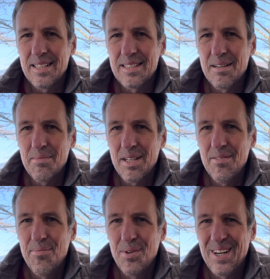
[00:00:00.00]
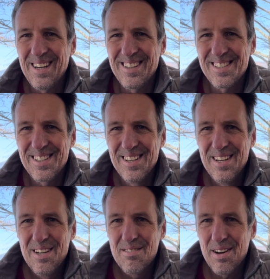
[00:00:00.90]
unbelievable how this
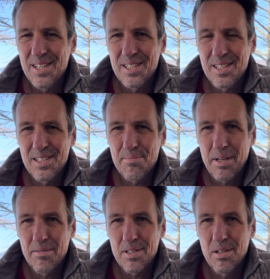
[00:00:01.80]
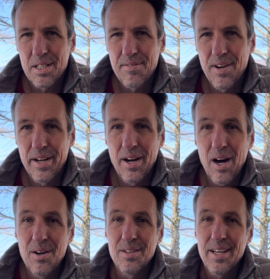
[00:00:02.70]
race has just become so much fun.
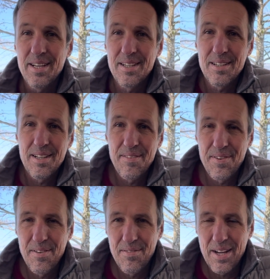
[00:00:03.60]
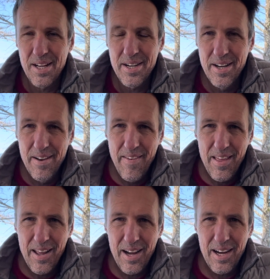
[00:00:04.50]
Oh, and if you've done
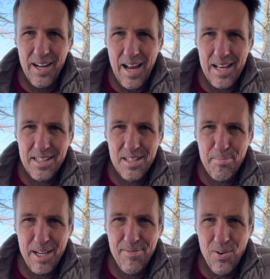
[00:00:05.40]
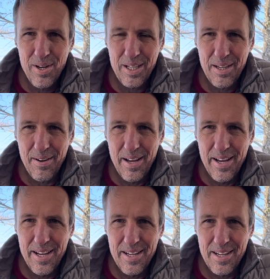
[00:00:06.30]
Athens Big Fork
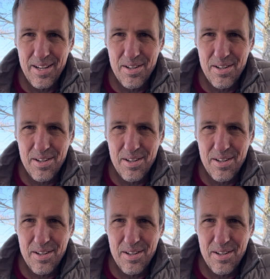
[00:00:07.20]
and you're